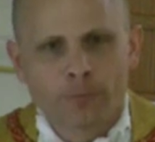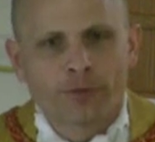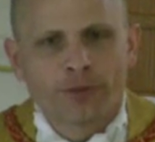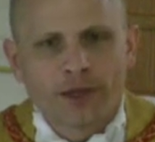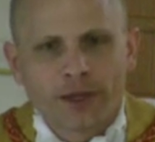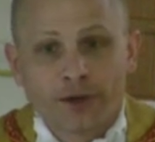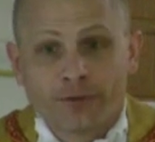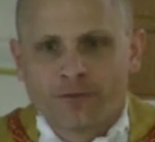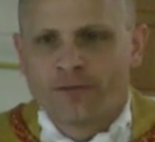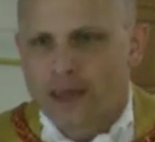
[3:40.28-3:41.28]
people
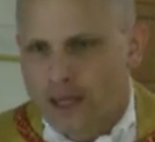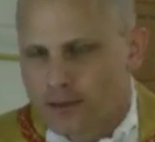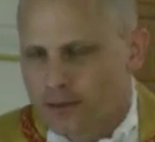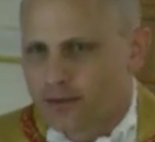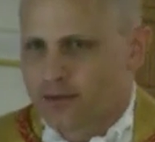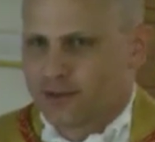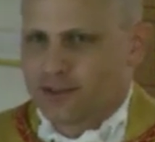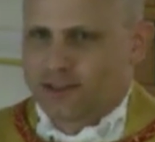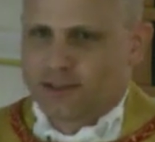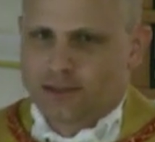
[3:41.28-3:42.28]
think of
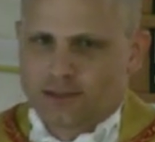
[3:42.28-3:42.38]
faith,